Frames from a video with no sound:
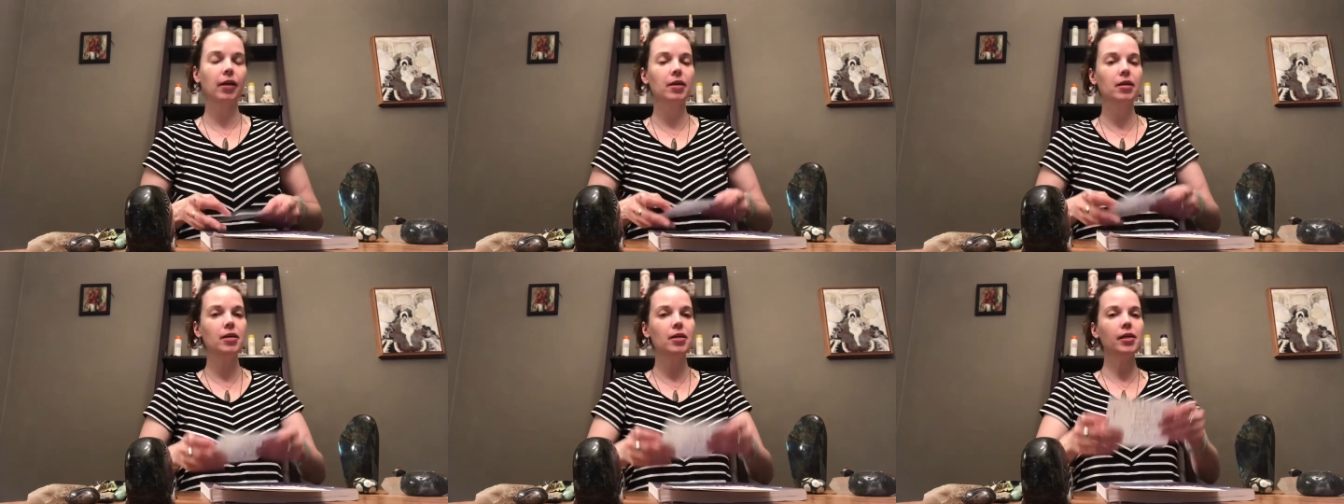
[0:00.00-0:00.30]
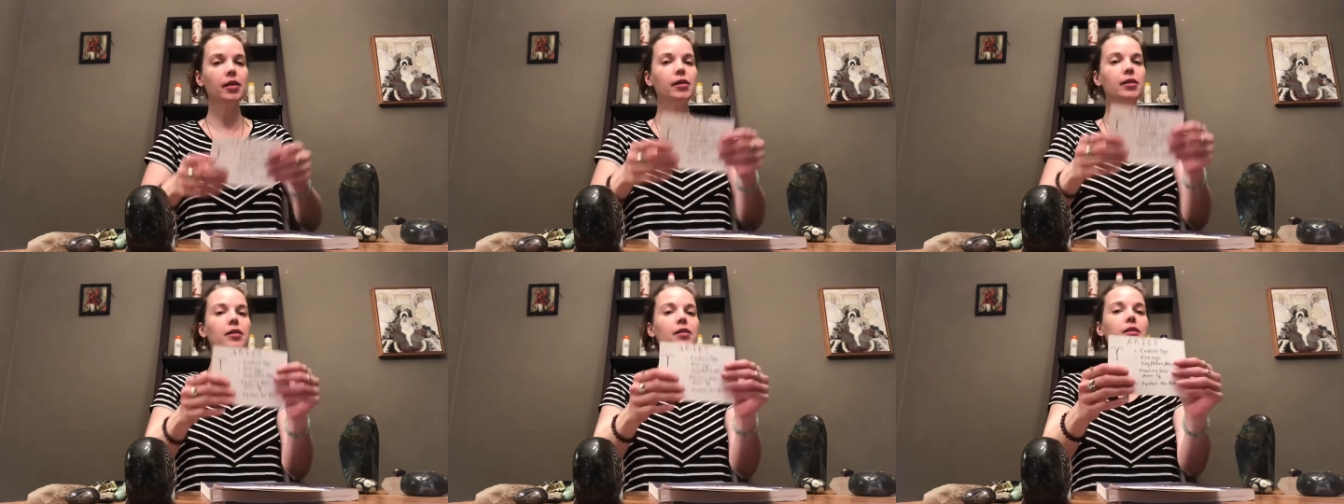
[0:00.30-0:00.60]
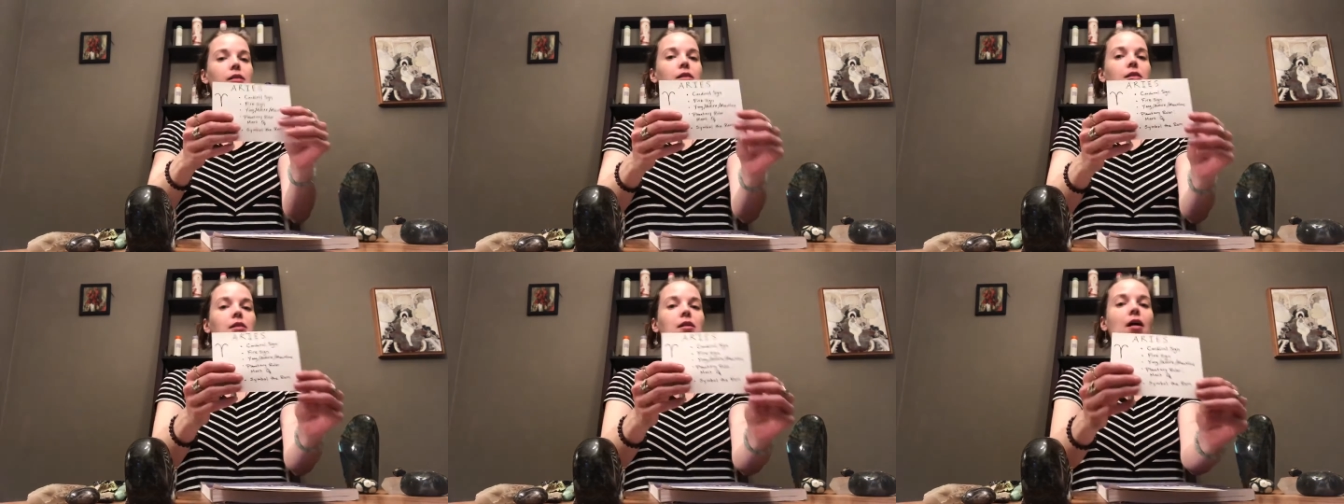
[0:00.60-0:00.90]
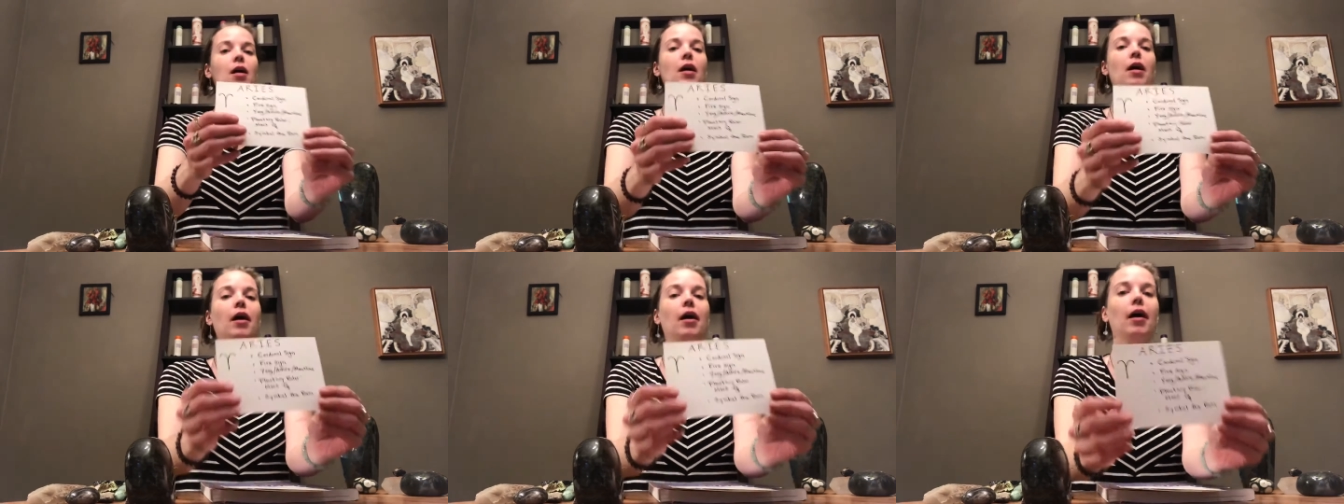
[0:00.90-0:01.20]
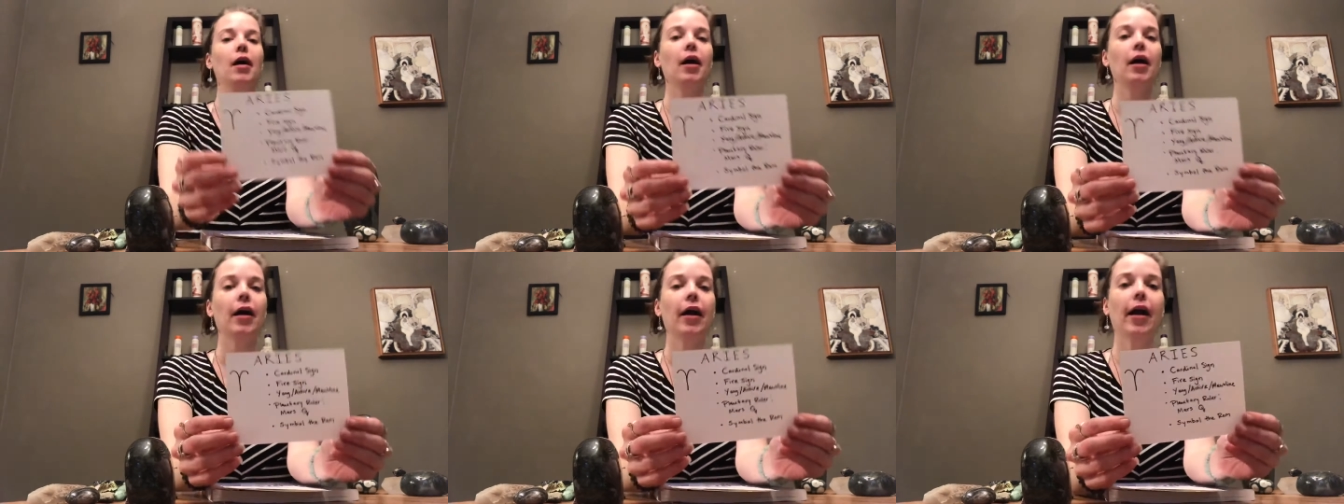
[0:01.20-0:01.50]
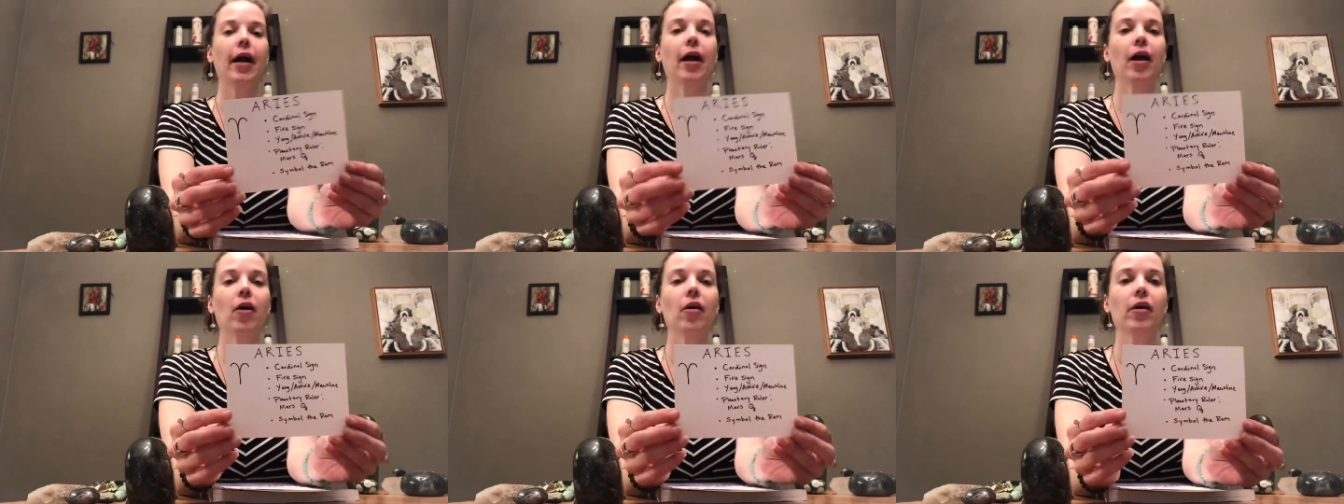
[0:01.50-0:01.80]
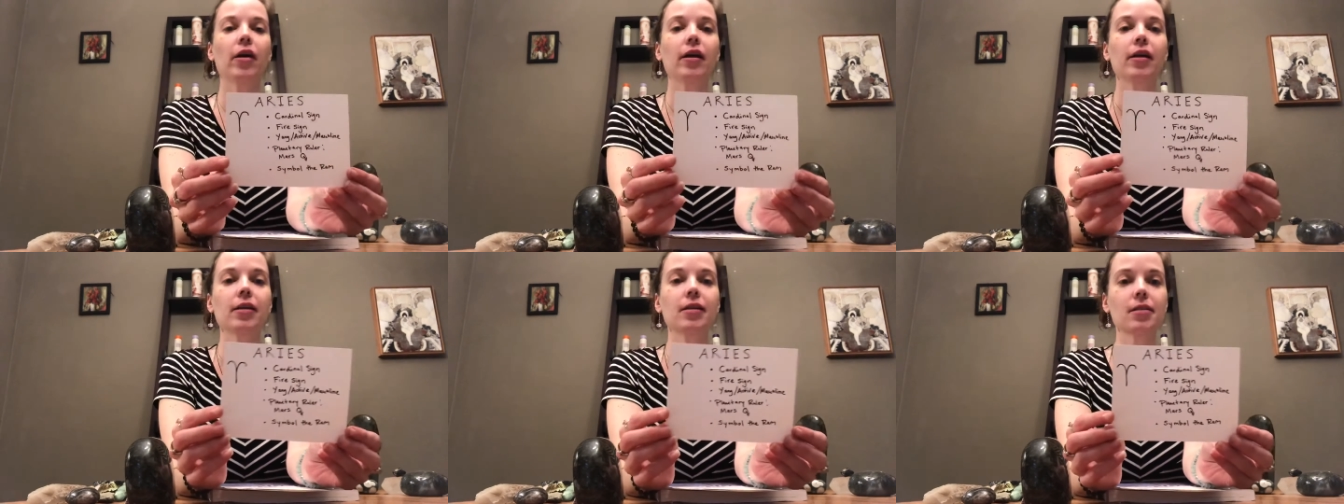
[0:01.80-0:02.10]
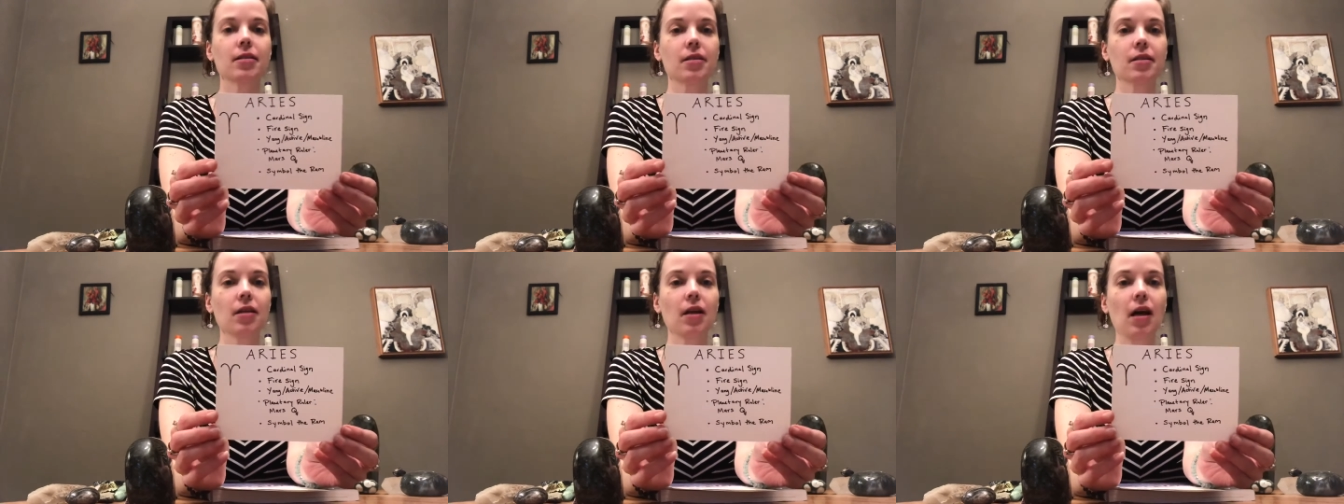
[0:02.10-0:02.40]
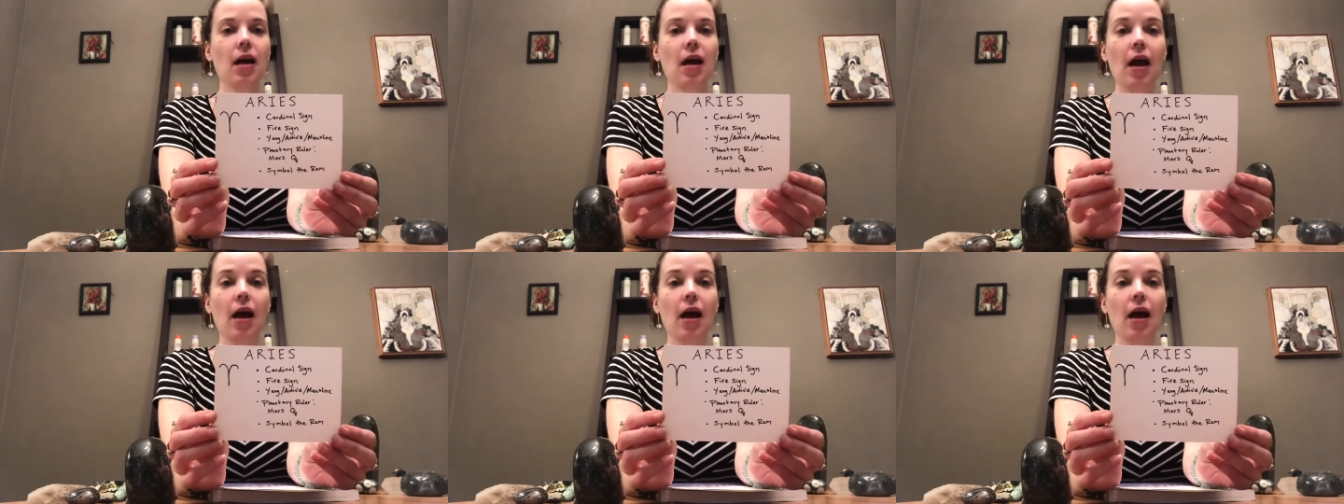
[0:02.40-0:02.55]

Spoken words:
is Aries.